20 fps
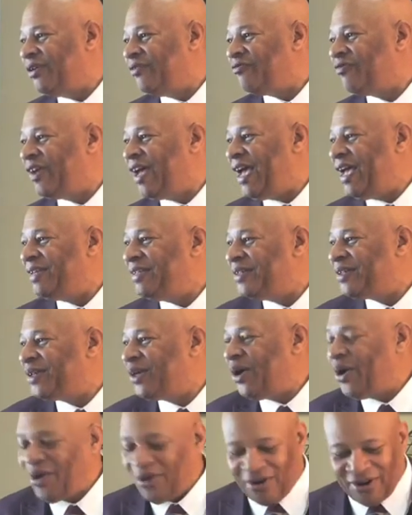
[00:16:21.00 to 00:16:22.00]
You find your
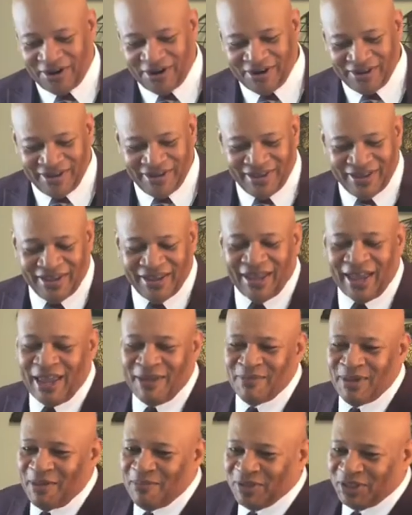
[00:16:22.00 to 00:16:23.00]
car.
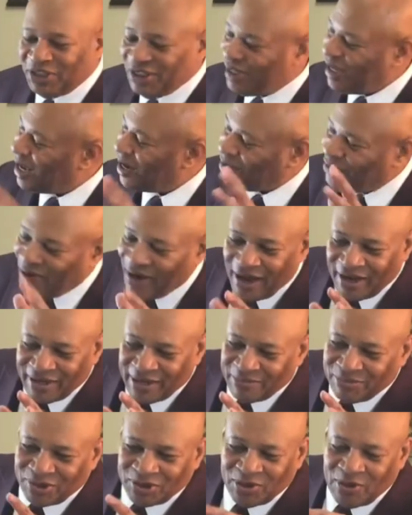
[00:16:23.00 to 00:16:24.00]
Amen. But she got cracking
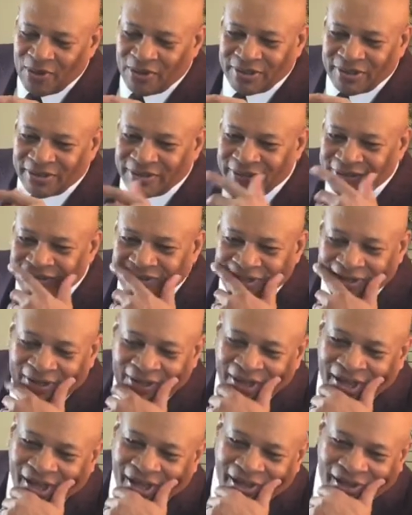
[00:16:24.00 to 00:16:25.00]
up jokes and you said,
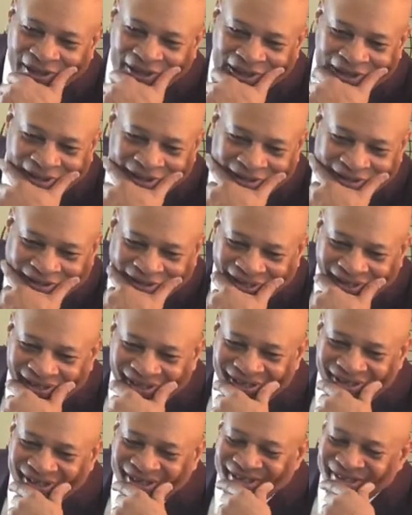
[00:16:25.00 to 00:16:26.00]
ha, ha, ha.
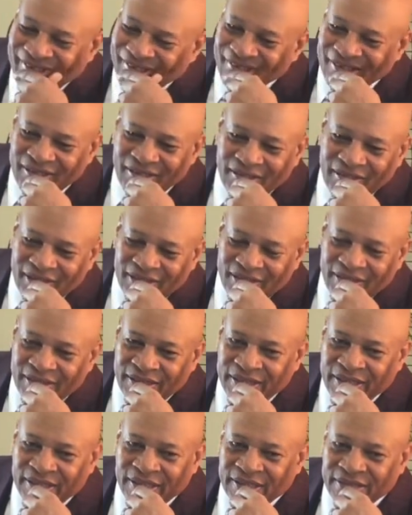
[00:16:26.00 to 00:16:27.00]

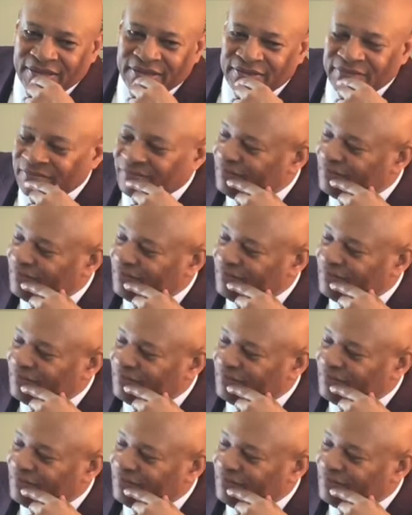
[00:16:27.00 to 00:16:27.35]
Yes. Mm